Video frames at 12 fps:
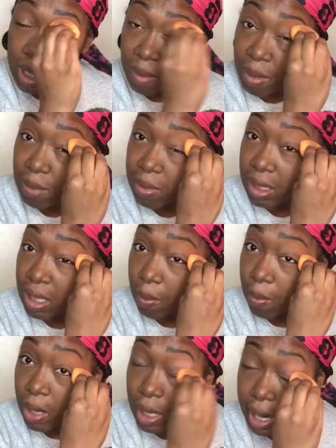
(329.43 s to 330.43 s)
There may be
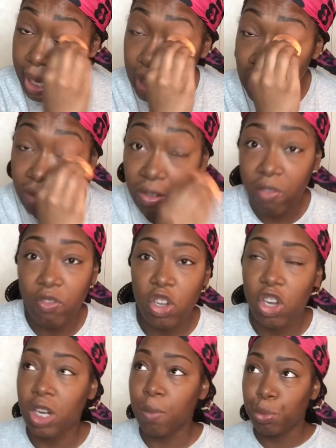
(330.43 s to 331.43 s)
someone, like, even if
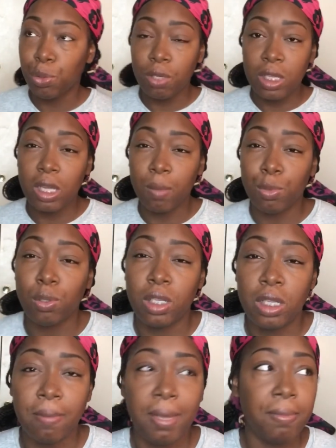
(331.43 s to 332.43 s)
you're in the beauty
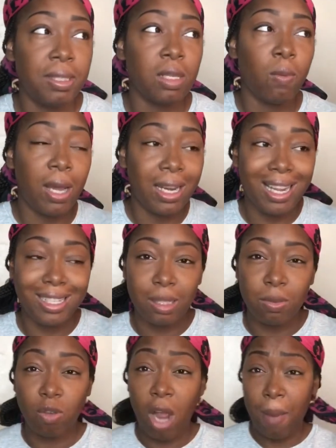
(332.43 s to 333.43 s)
community, maybe somebody that
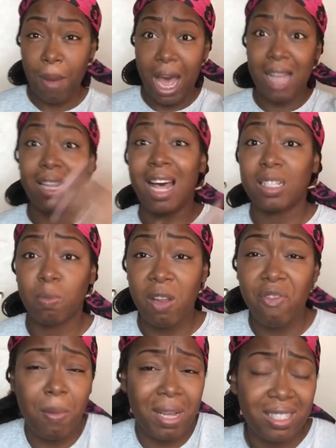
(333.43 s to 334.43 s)
subscribed. I'll speak
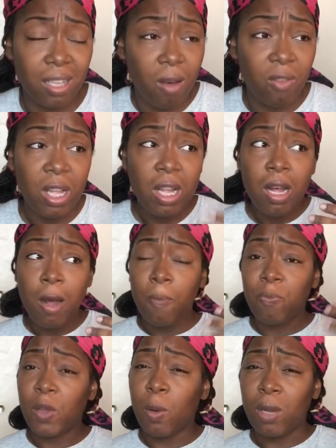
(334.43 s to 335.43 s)
for myself.
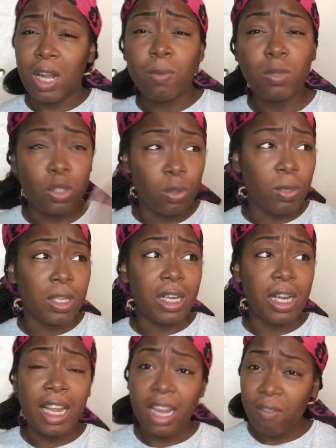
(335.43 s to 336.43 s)
When I was doing
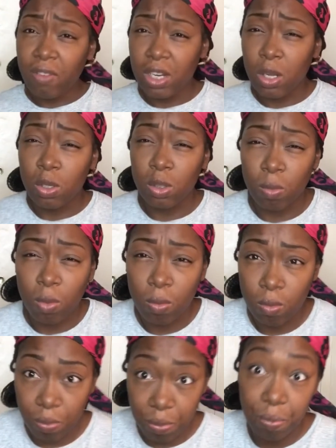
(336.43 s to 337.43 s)
hair videos
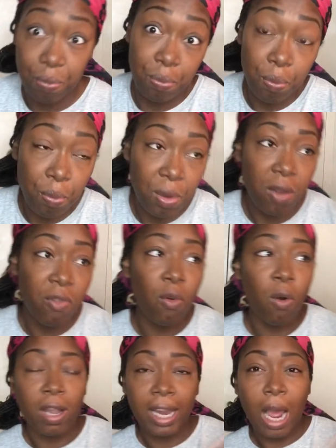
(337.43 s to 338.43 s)

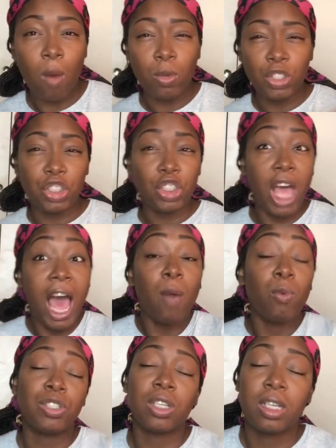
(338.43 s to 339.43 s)
before, like, I
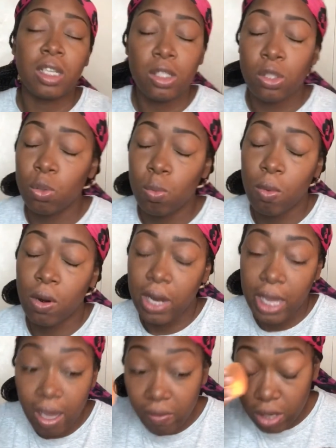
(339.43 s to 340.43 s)
wish I could do more
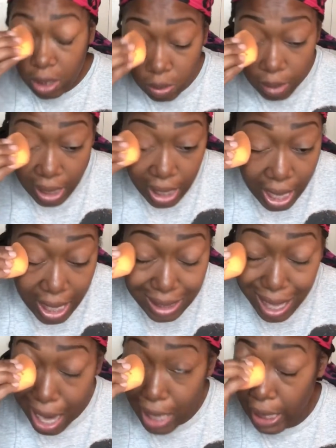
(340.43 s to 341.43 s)
hair videos, but hair has
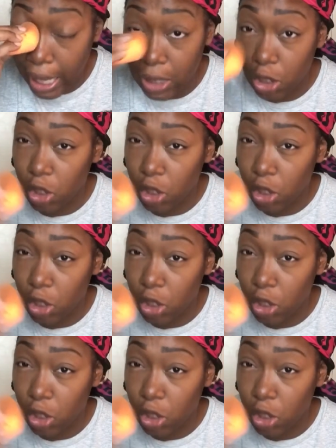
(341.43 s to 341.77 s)
gotten like